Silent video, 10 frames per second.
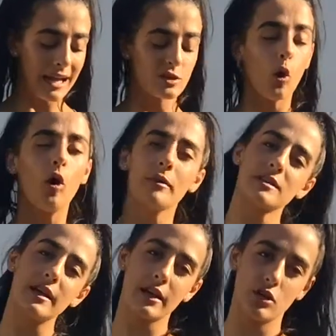It's
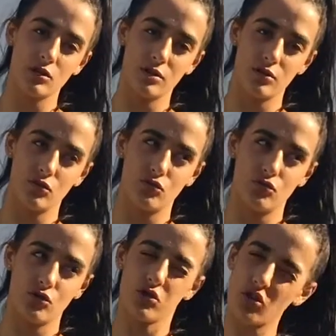almost like a
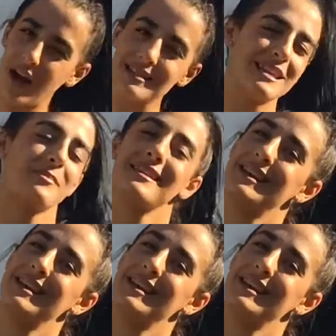tricep